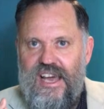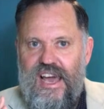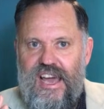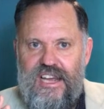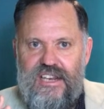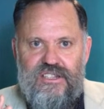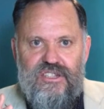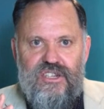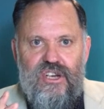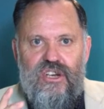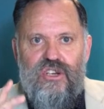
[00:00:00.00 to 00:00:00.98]
and
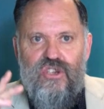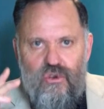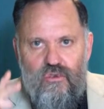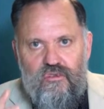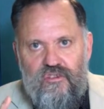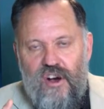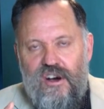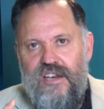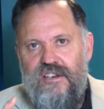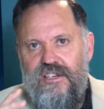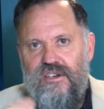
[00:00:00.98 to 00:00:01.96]
you
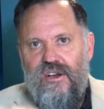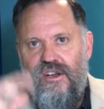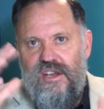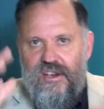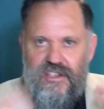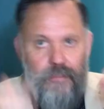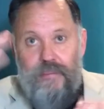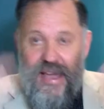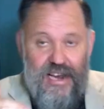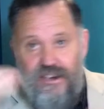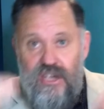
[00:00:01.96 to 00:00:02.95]
find it,
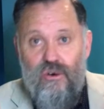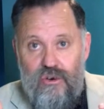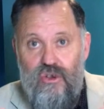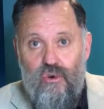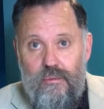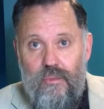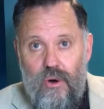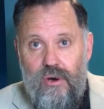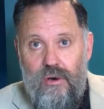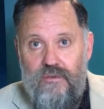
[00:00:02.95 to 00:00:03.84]
depending on your model of